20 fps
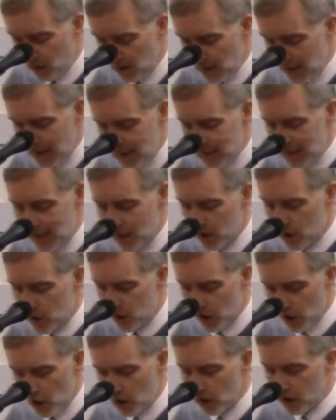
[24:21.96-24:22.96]
God. He is
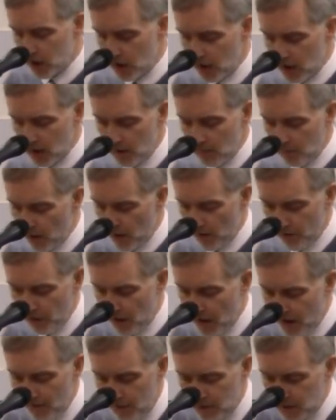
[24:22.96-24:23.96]
exalted
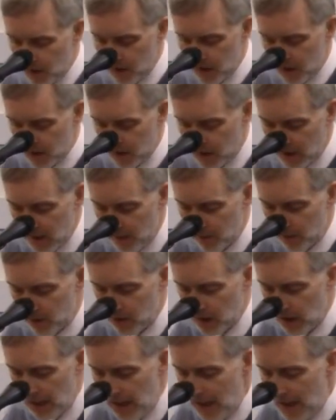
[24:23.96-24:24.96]
above the heavens, it says in
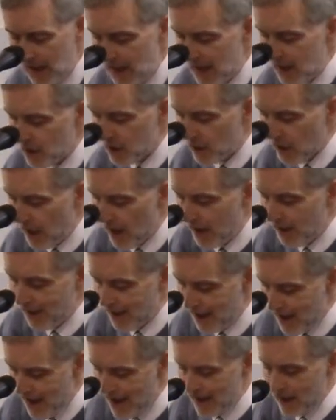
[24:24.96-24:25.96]
Hebrews. He is there,
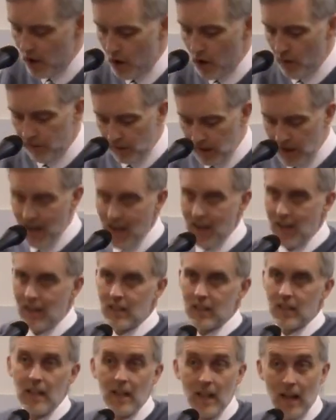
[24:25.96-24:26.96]
King of
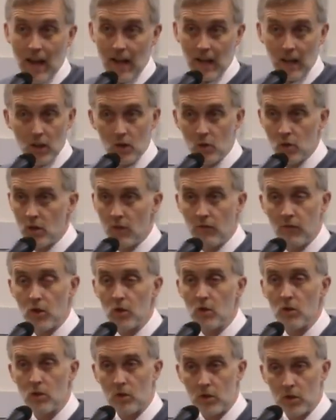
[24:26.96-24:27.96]
kings and Lord of
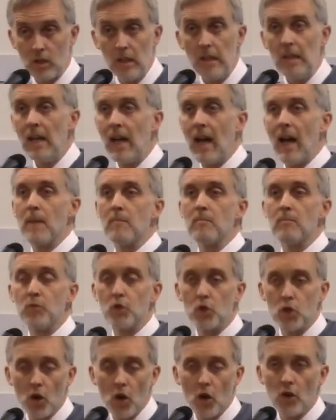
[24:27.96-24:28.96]
lords.
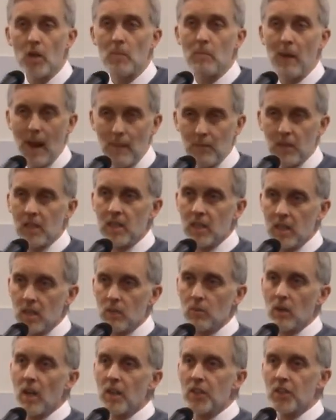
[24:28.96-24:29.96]
And John the Baptist,
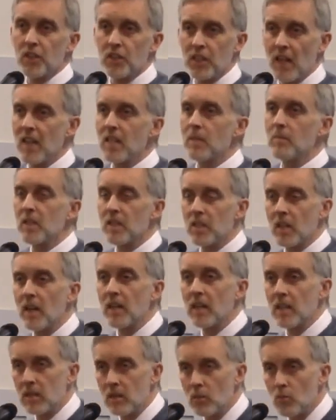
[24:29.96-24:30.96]
as it were, stands
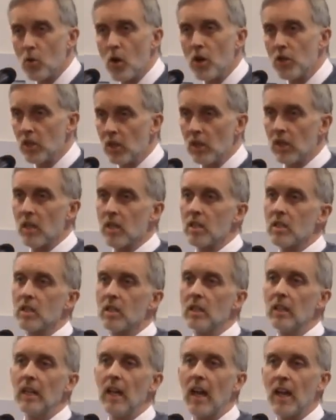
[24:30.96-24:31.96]
beside us and watching
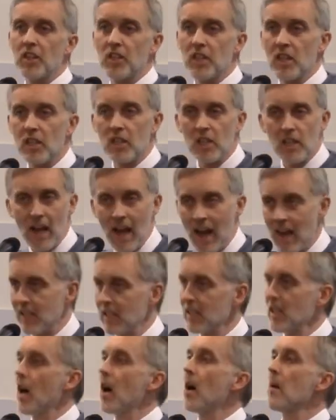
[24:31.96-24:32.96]
this and says,
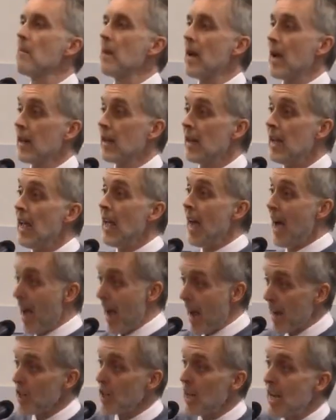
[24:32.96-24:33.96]
yes, amen.
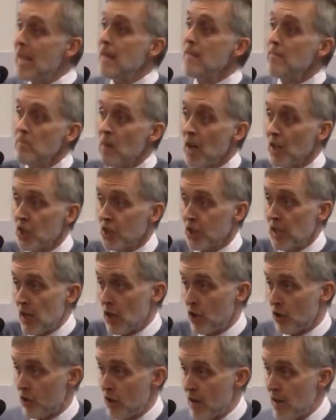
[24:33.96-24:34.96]
And he must
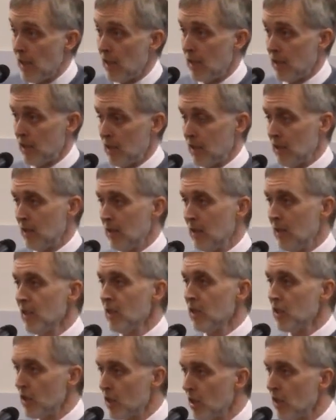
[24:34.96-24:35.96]
increase
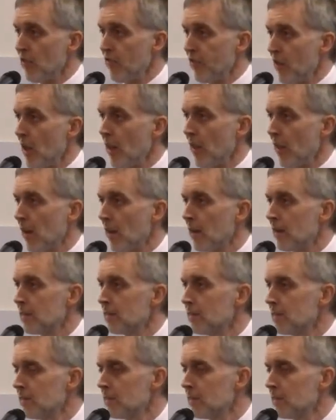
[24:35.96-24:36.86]
still further.